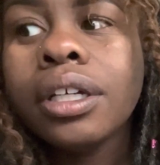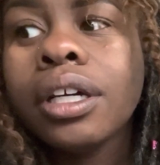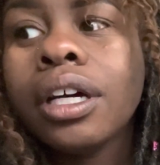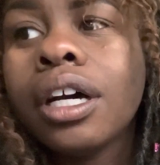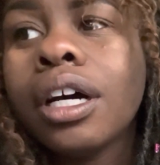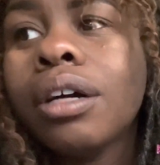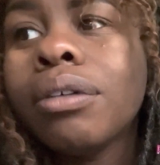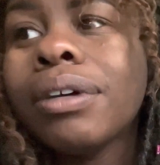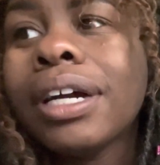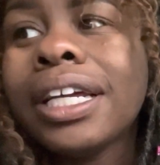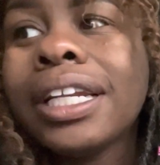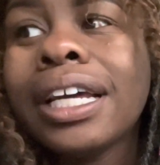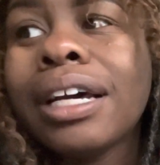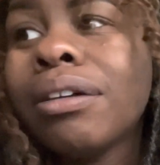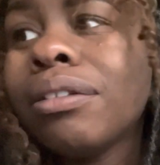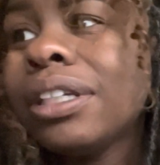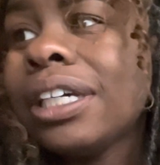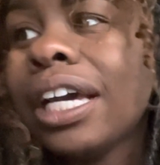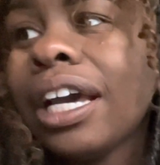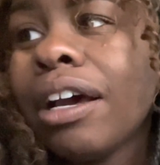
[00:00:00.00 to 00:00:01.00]
Right now, I
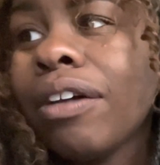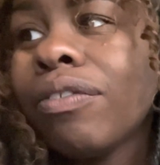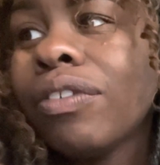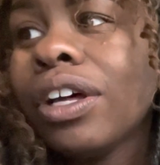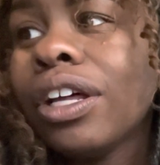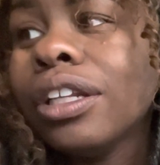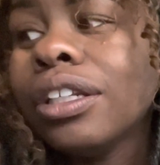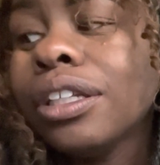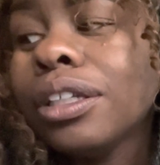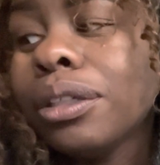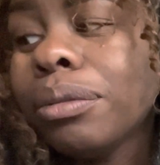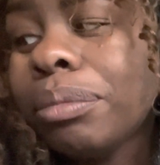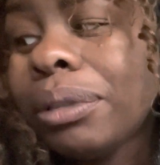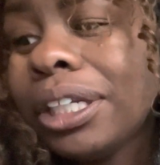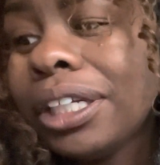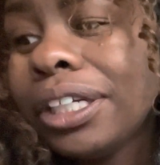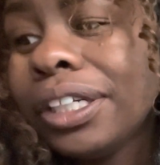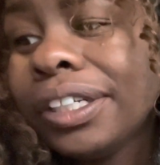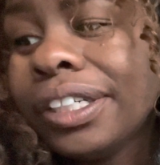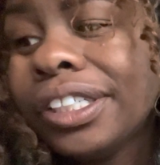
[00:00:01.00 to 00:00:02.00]
only have a little bit
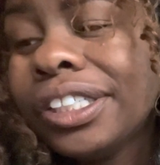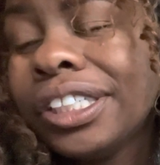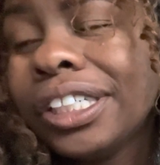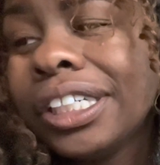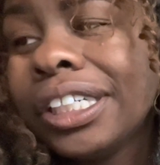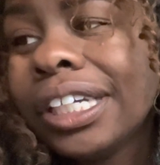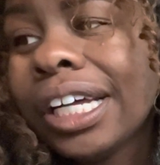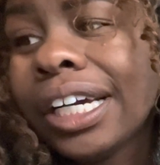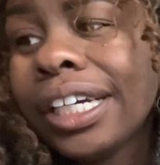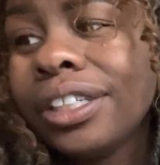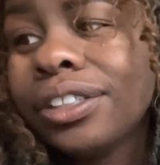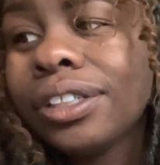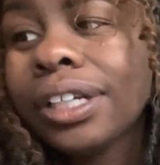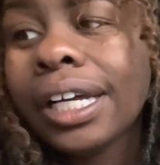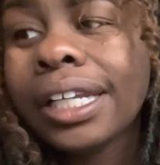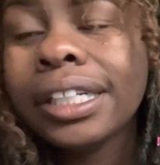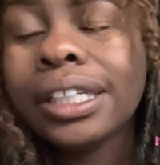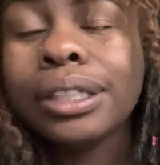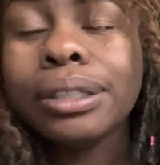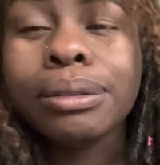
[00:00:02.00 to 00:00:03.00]
of energy, and I ain't
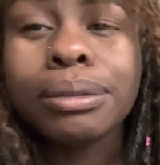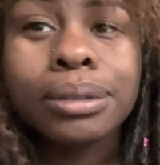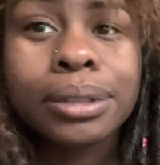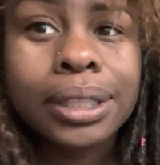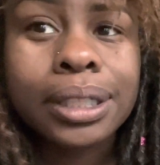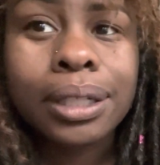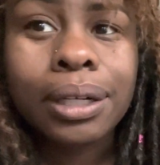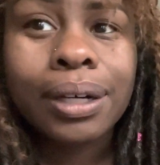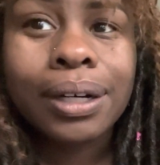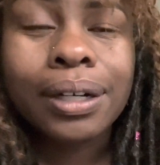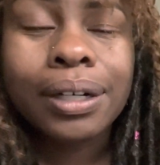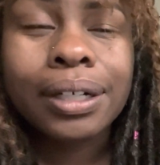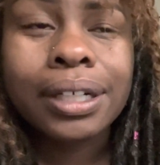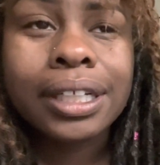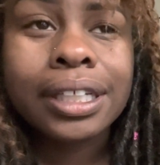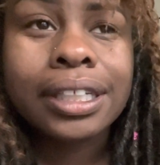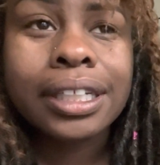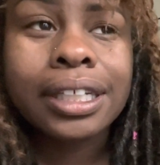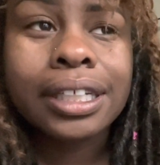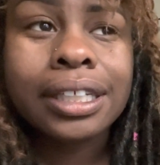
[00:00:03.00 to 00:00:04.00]
trying to lose it all
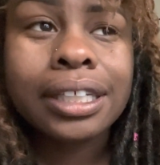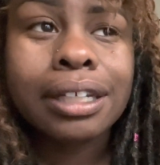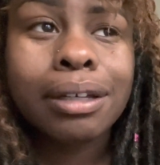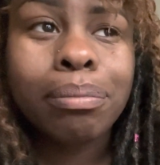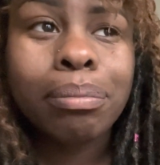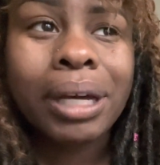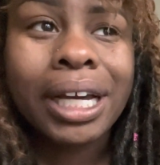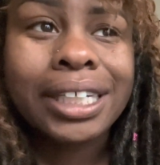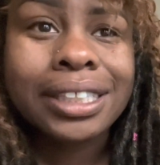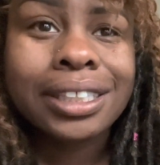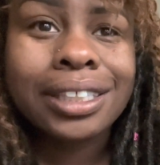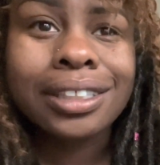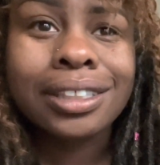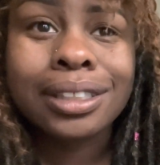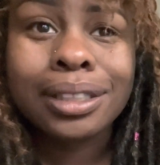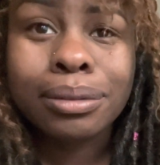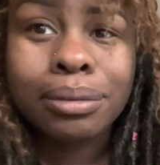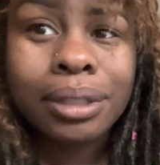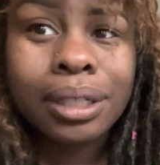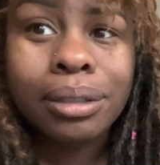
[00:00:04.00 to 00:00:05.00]
and then get back to
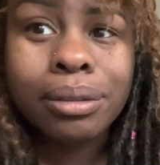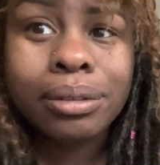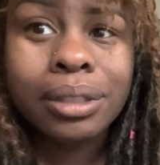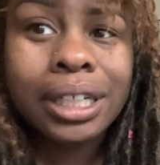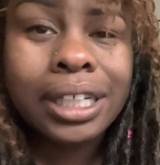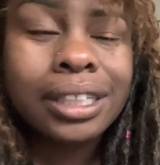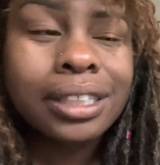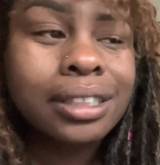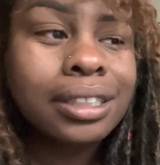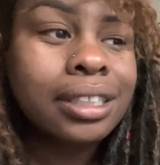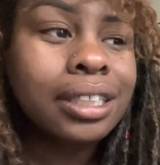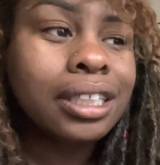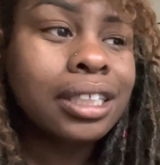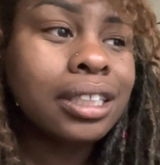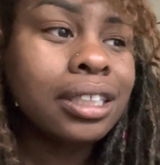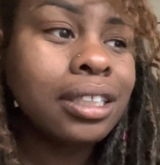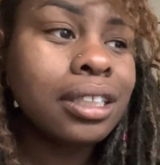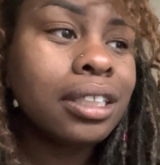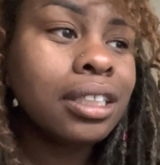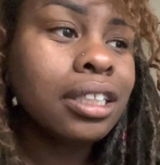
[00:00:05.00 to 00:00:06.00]
zero kind of
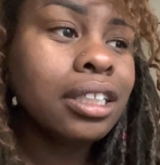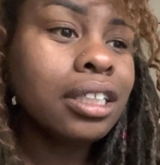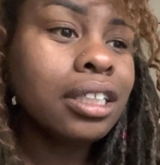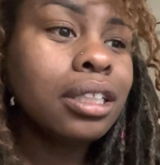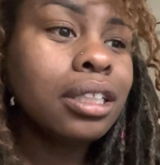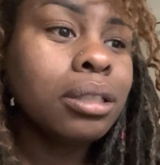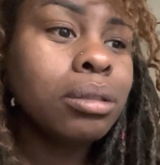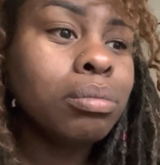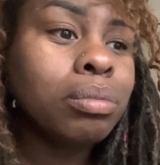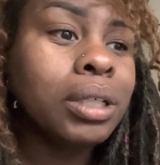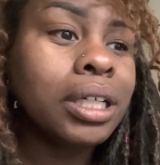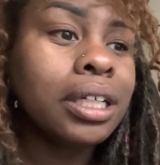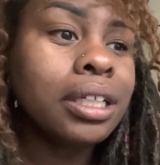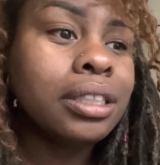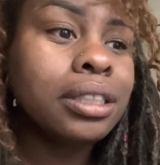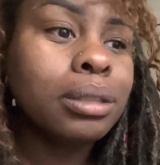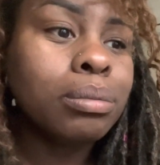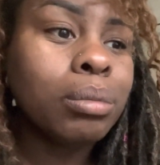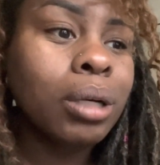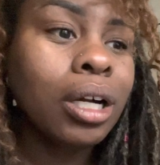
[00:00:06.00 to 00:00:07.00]
thing. But
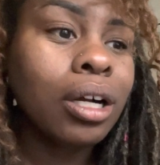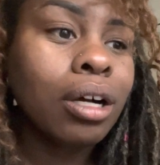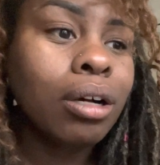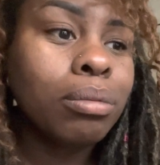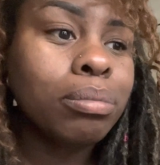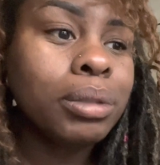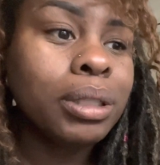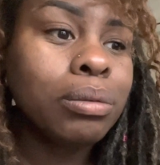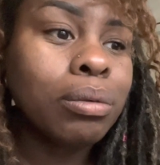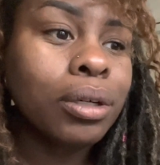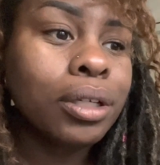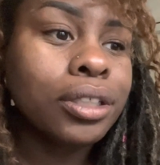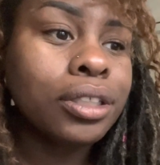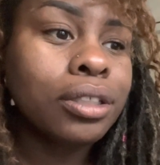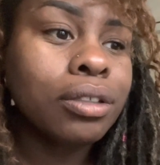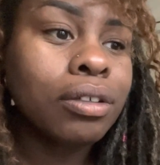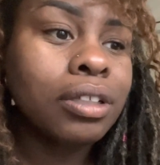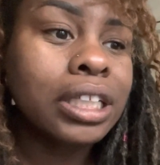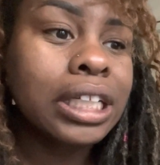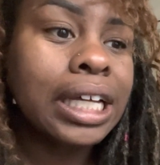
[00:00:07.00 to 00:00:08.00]
tomorrow, I'll be working
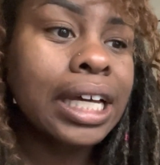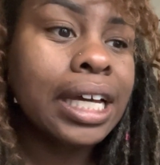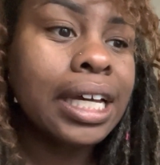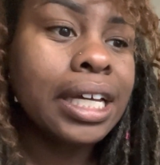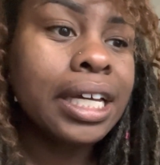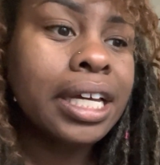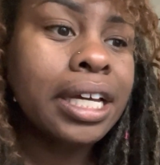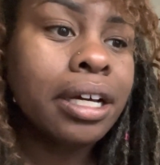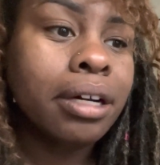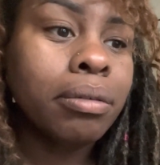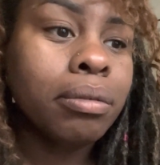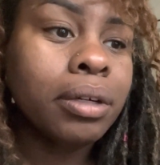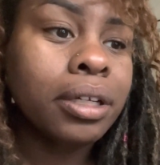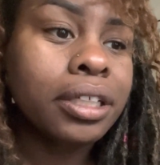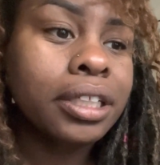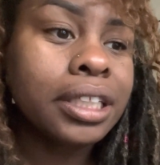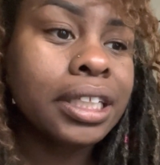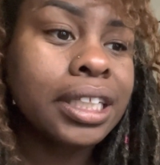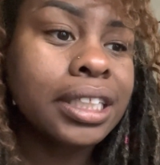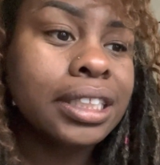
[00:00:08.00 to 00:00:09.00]
on that and
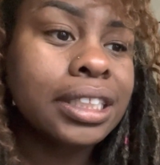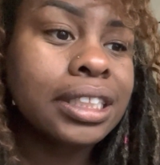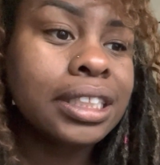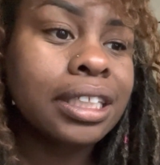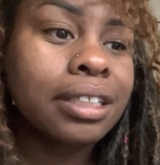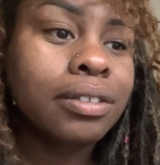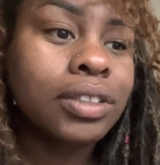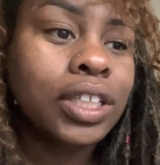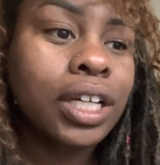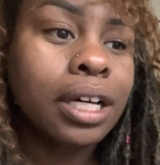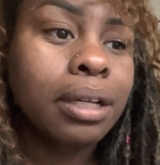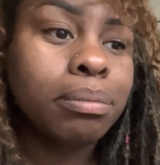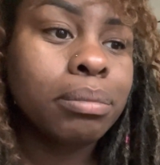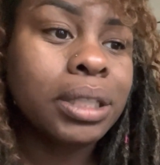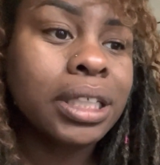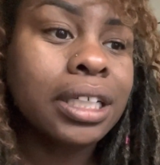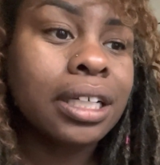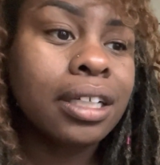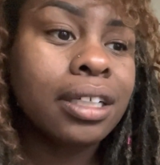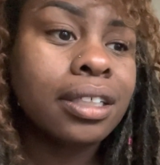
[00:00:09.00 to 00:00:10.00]
working at the same time
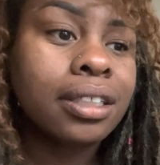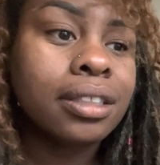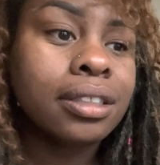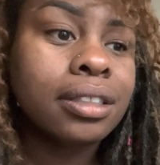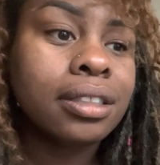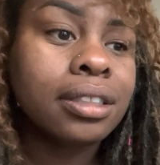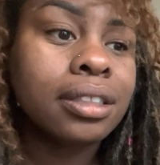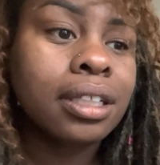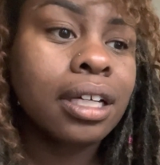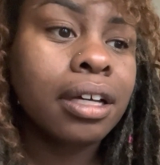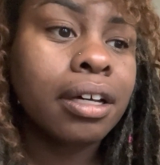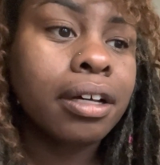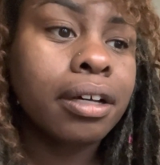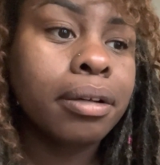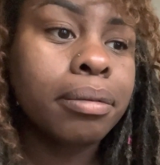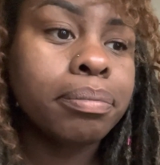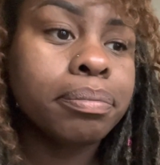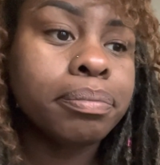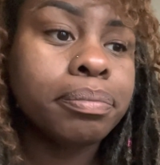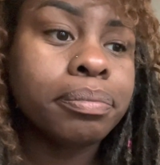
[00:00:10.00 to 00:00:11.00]
because
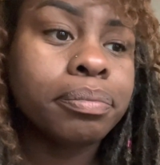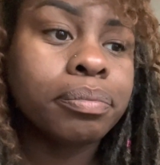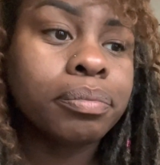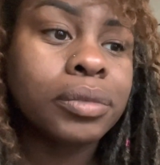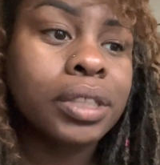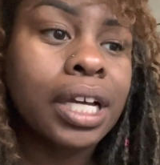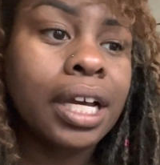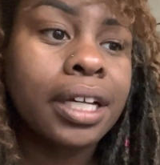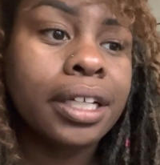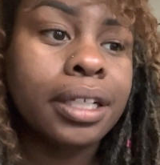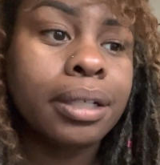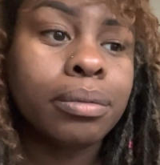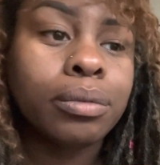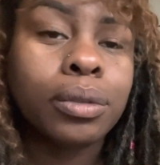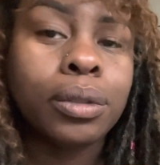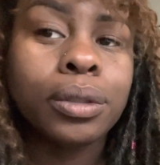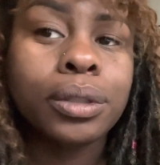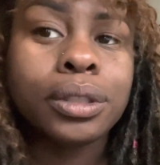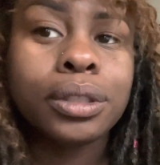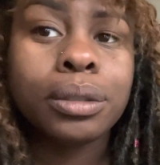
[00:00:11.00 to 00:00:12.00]
I am
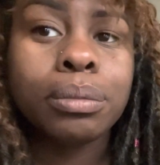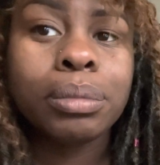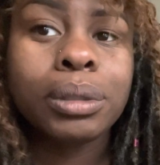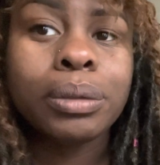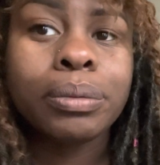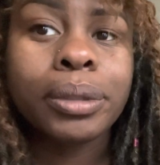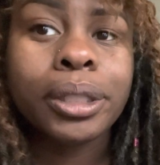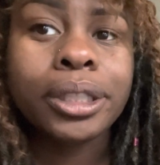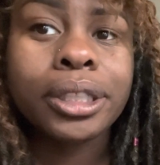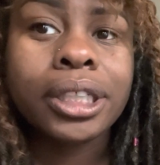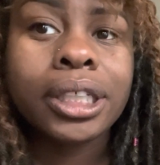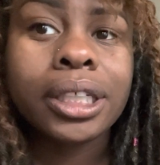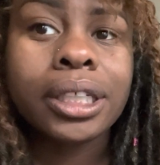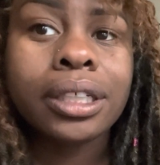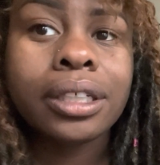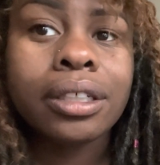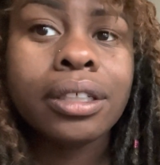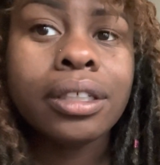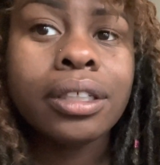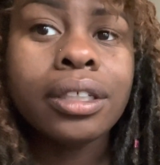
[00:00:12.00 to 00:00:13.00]
going to be
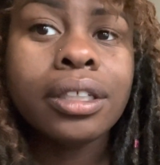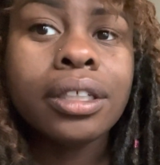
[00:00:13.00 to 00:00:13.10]
working.